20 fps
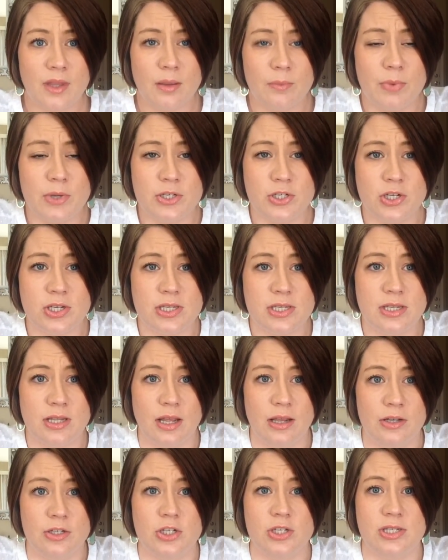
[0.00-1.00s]
But
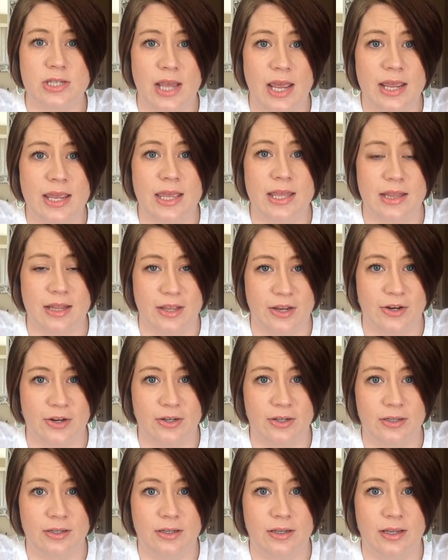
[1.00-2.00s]
just hang in
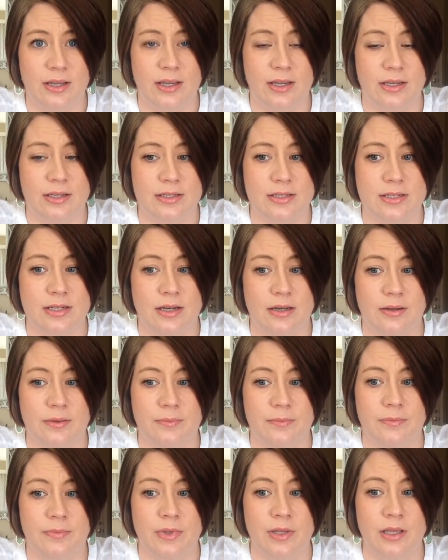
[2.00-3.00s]
there and
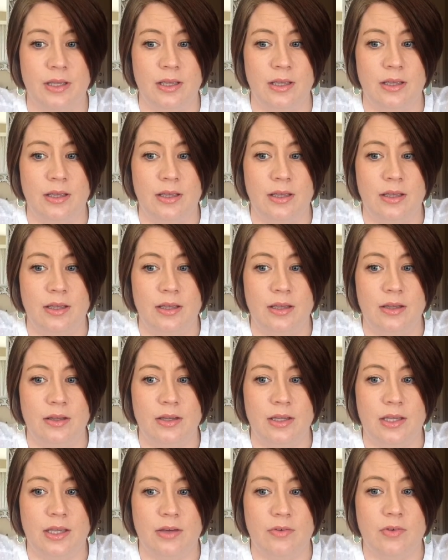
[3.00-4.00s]

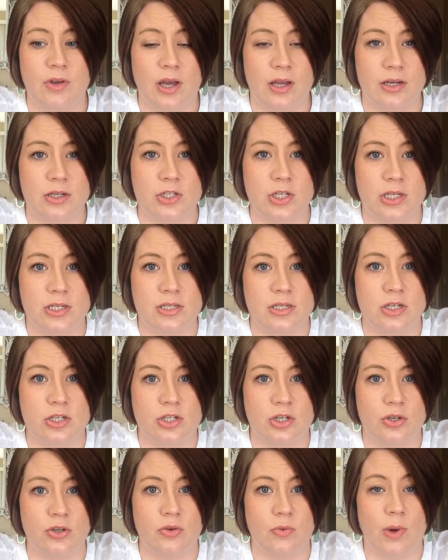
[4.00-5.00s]
give God a chance to
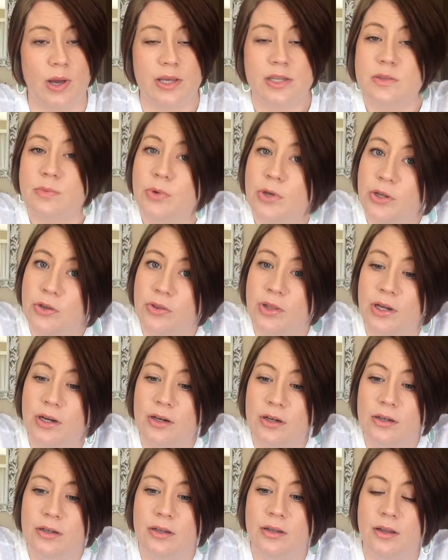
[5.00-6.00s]
show you why He's put you
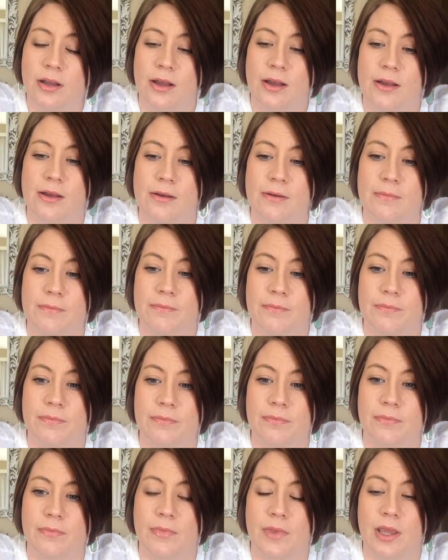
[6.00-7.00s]
there.
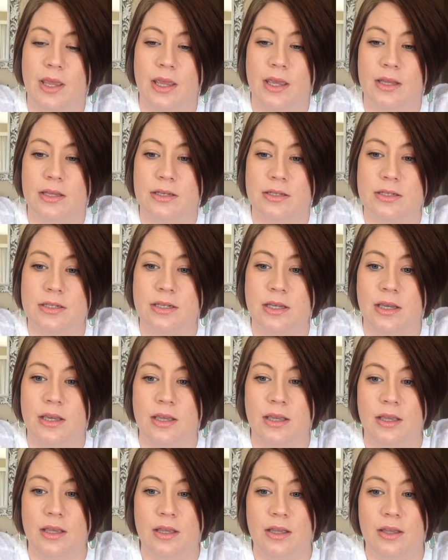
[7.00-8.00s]
And
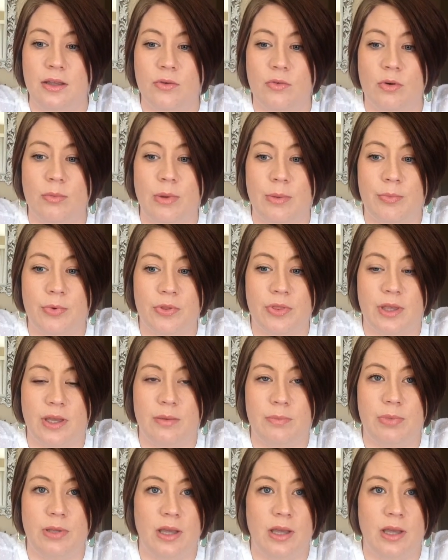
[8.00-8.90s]
remember that